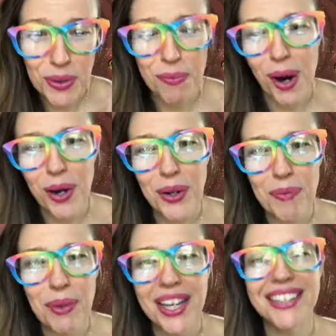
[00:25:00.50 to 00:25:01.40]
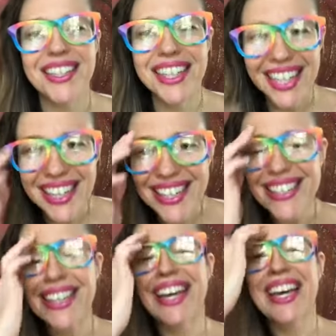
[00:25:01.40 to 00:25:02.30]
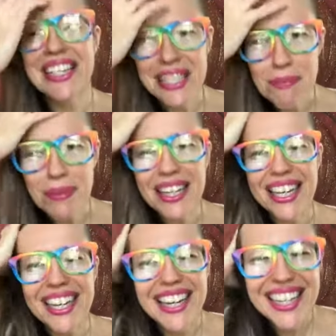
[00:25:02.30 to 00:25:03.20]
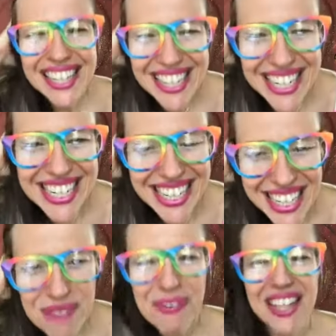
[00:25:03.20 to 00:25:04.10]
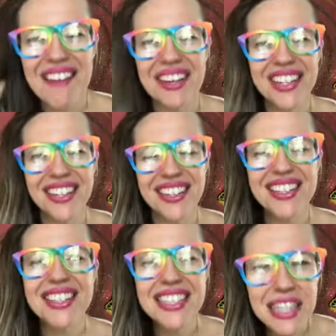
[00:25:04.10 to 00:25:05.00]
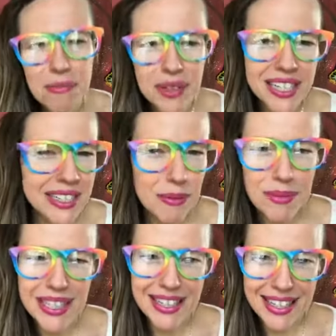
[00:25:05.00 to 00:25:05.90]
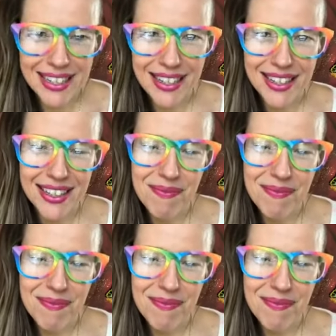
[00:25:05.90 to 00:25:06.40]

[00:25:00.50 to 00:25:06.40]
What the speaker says: soul sparkle, because it is deeply needed, beloved. It is deeply, deeply needed.